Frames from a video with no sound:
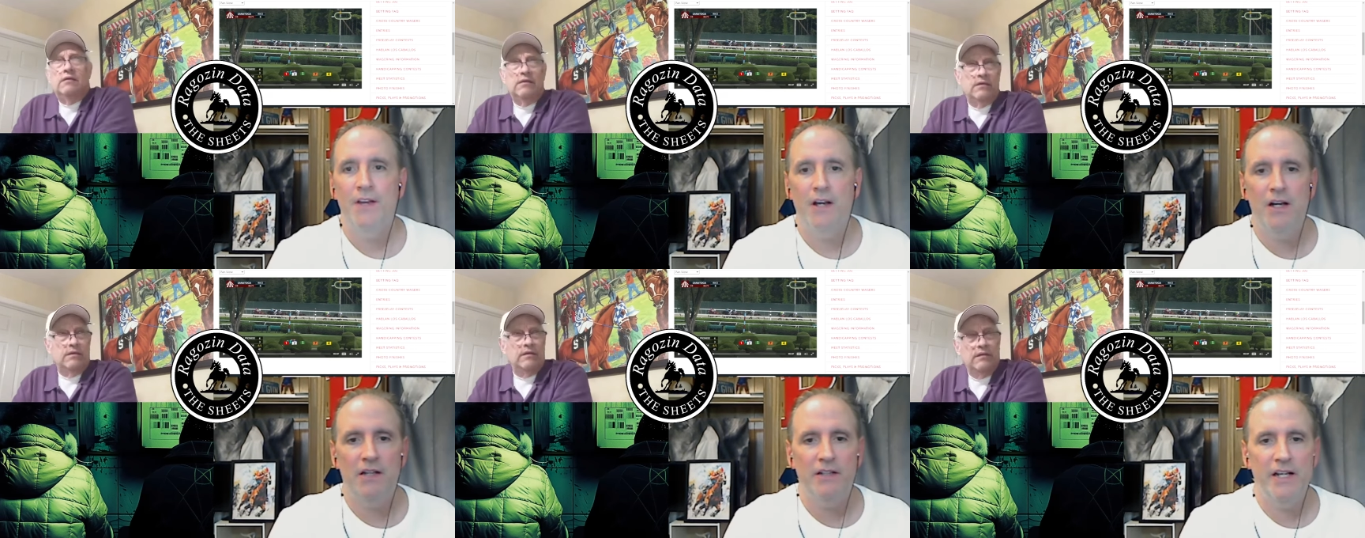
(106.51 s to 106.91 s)

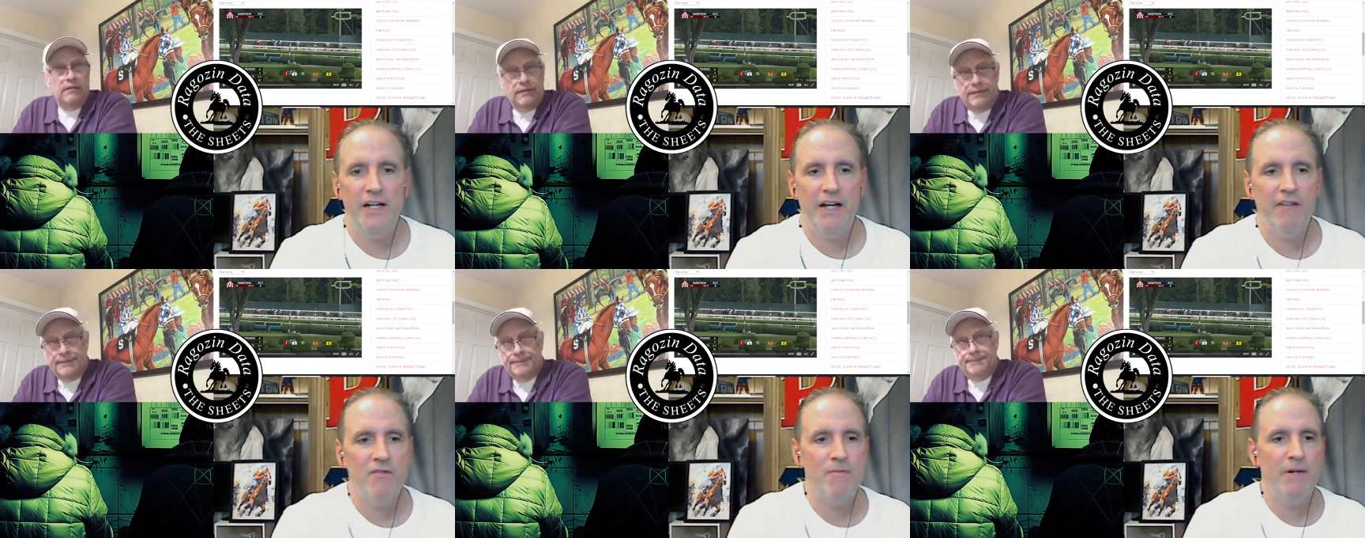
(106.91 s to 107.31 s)
Speaker 1: uh,
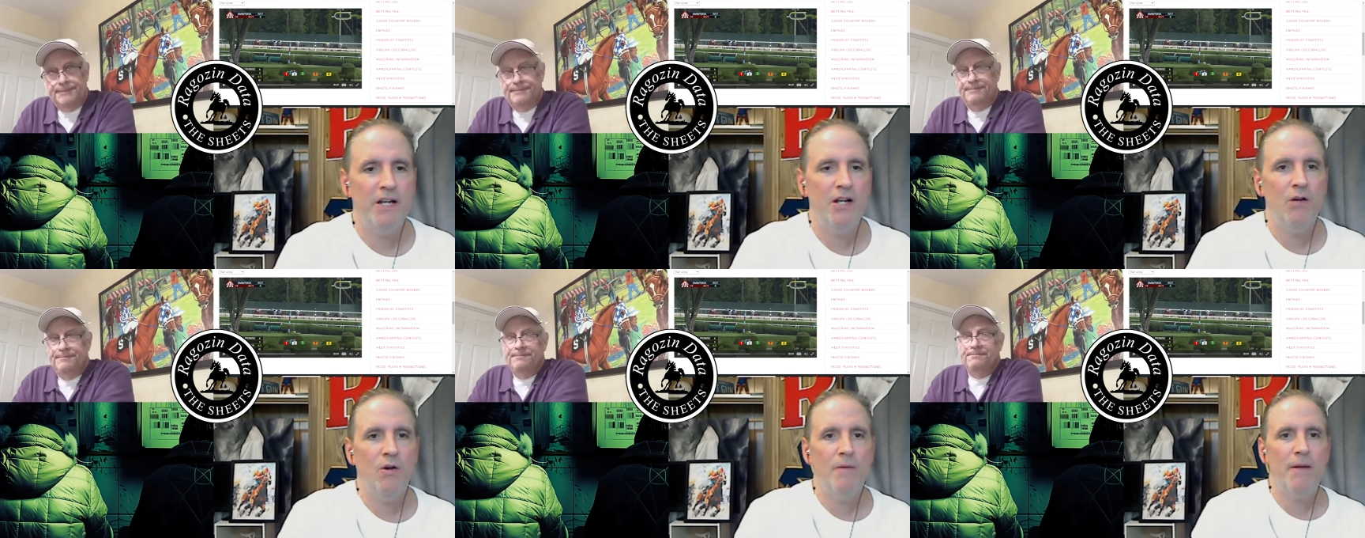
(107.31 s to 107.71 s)
letting
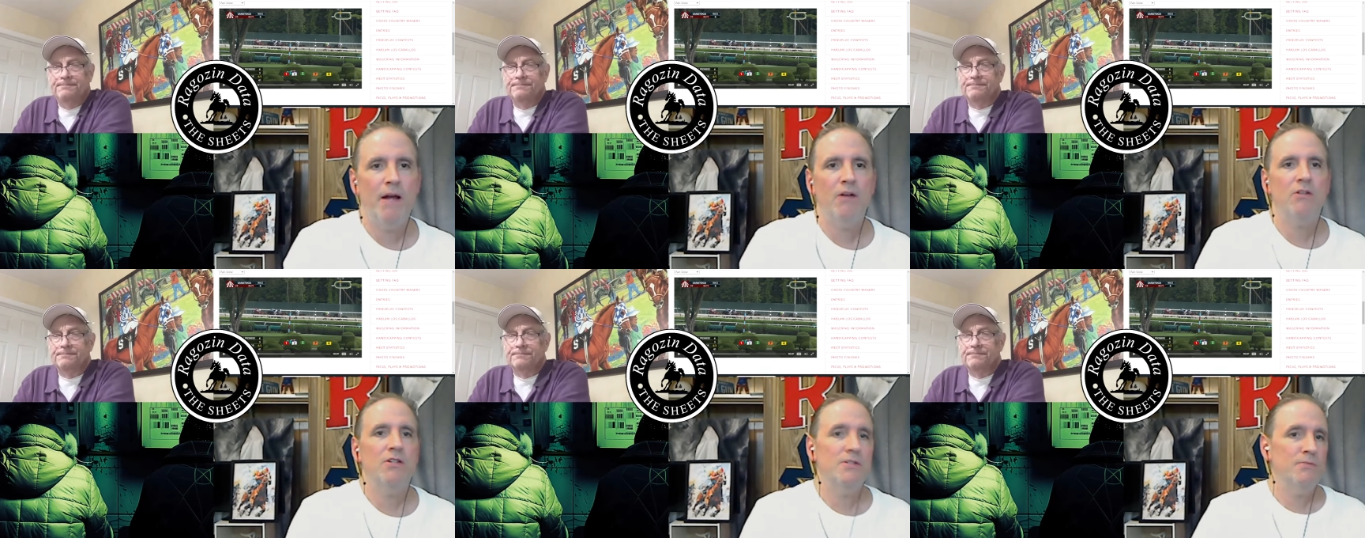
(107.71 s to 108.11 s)
everybody know
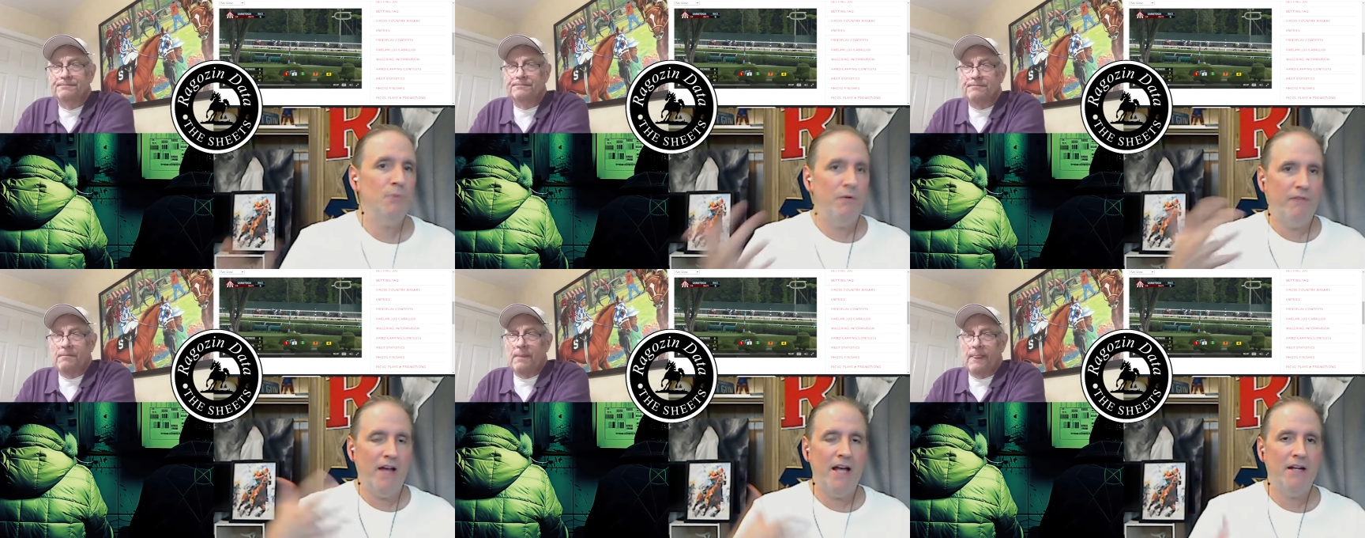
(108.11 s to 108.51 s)
about, because
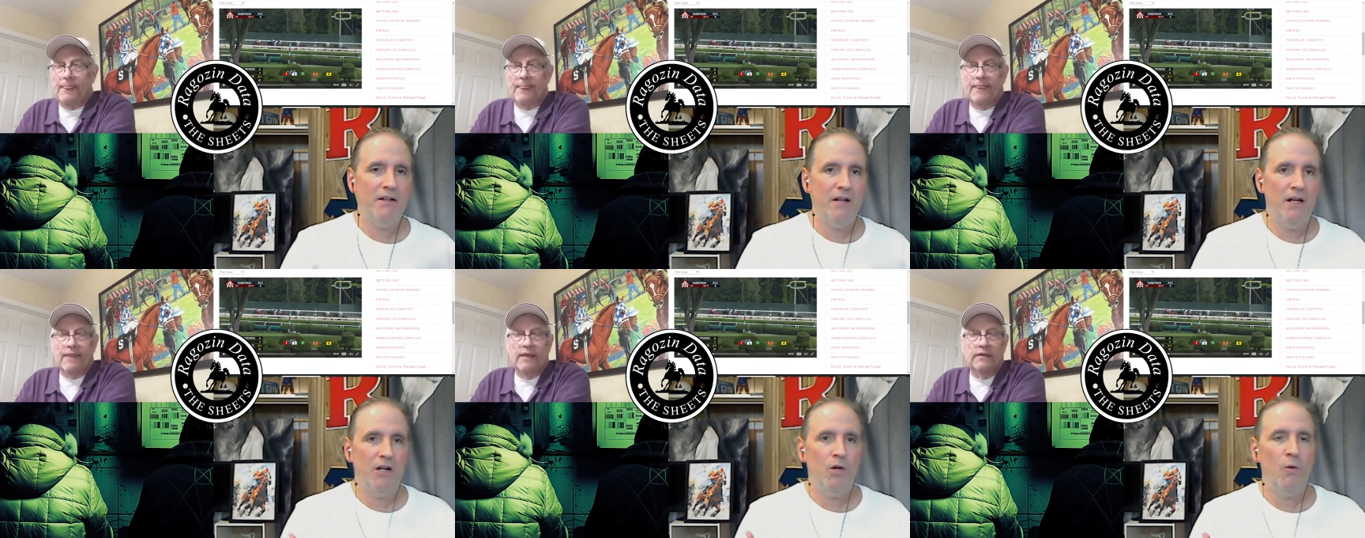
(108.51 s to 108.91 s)
we've had
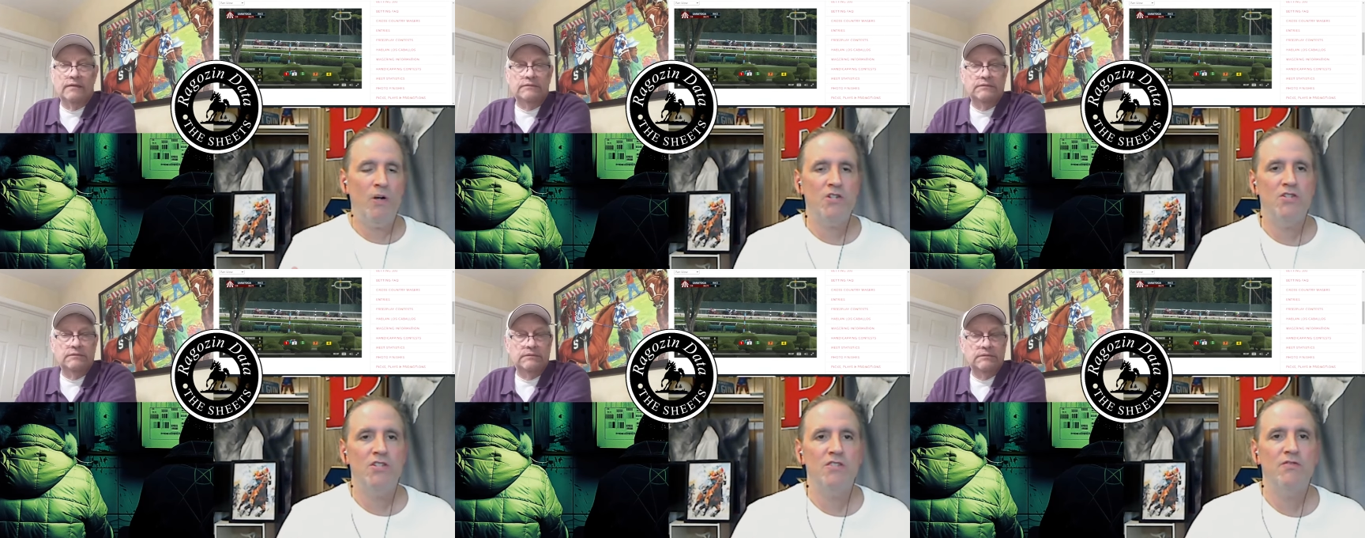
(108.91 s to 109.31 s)
uh,
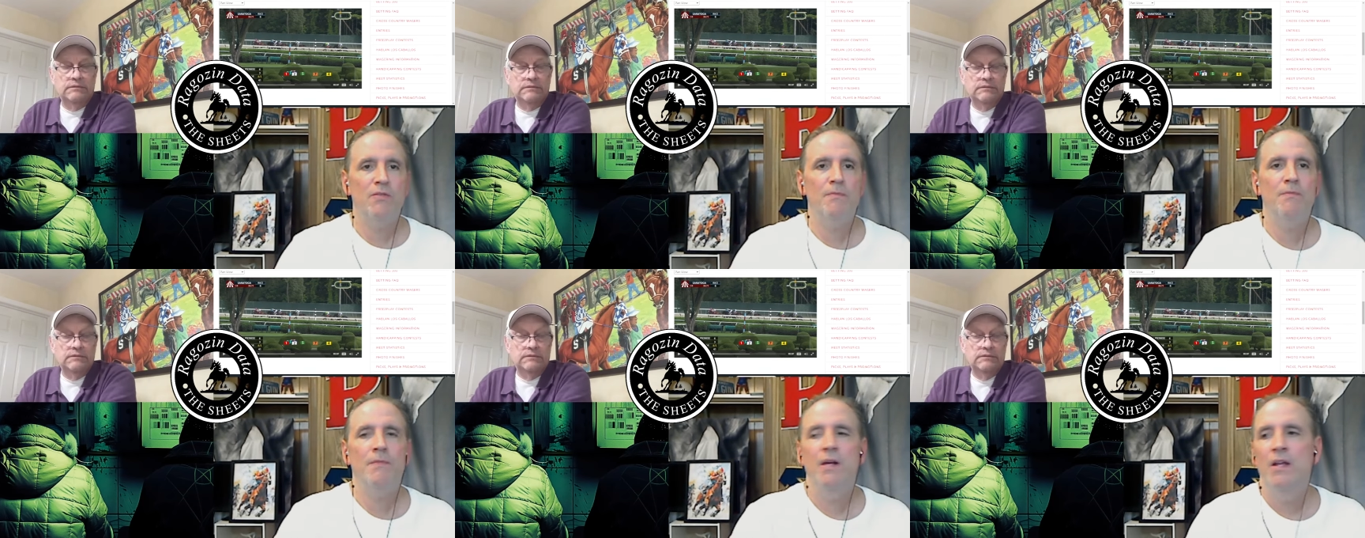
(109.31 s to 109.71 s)
questions
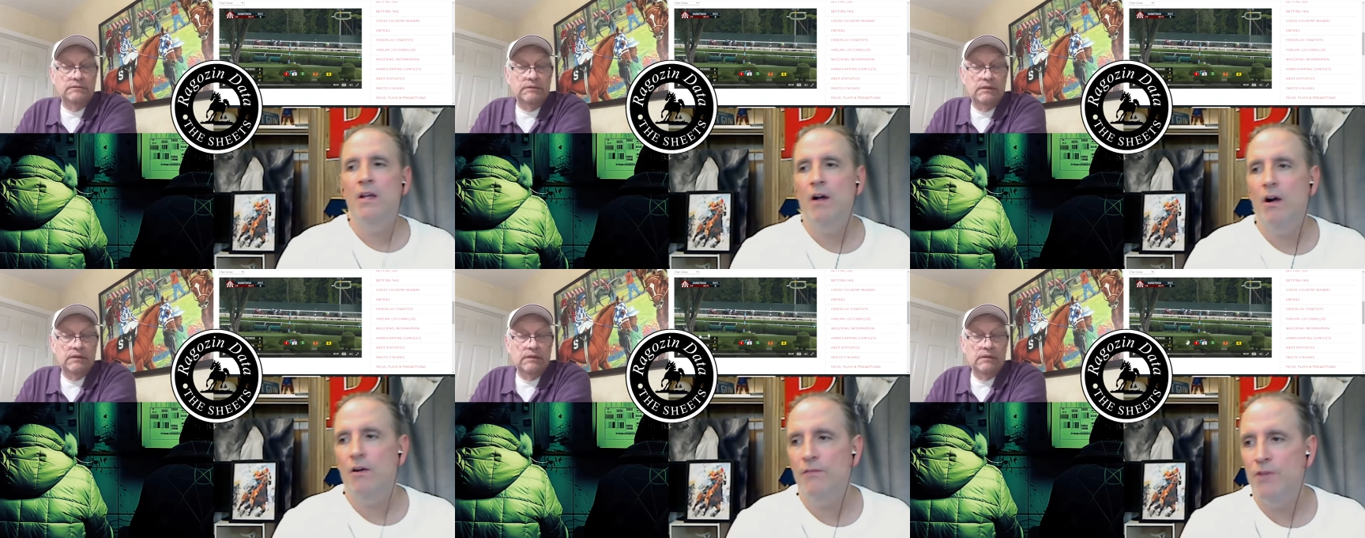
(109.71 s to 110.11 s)
from
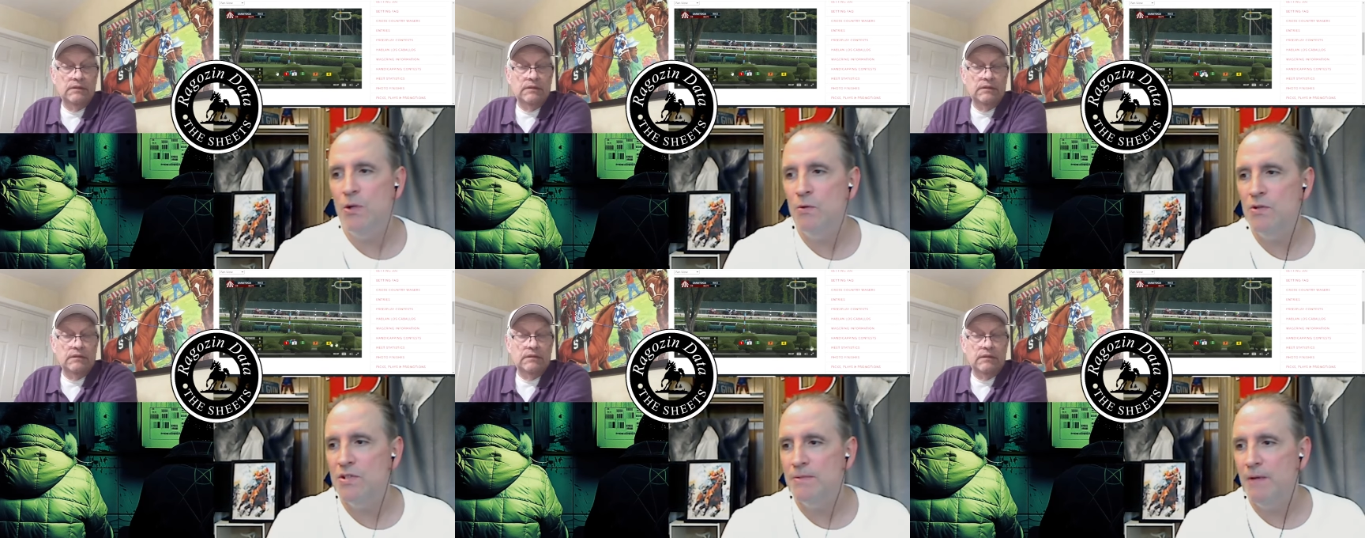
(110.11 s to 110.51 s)
our
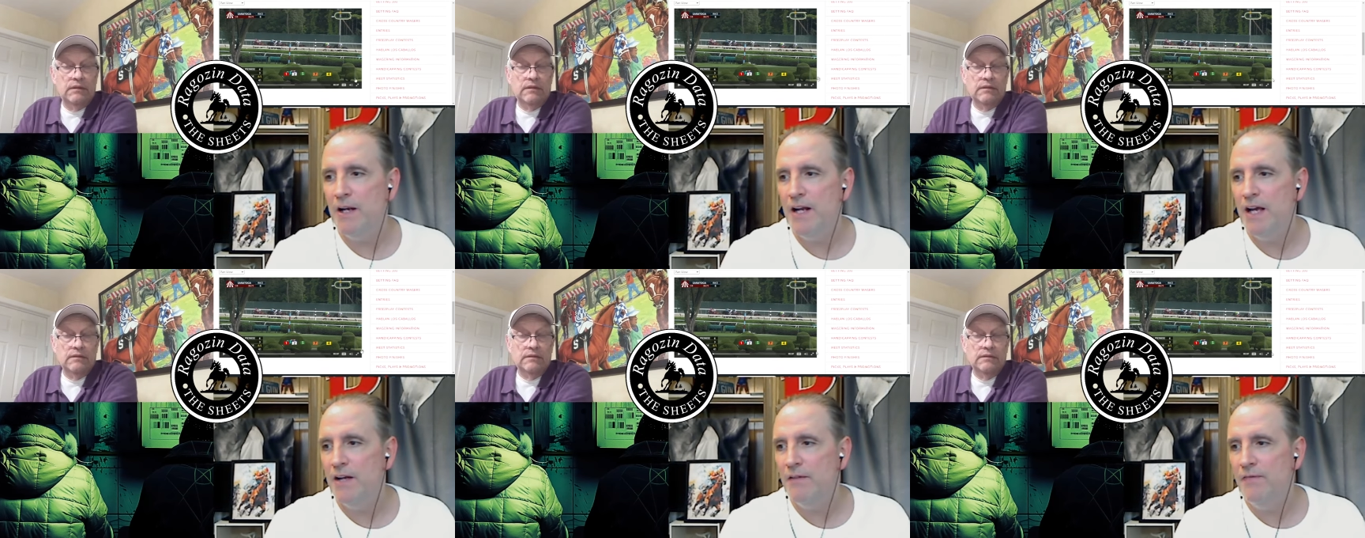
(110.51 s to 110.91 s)
viewers about how to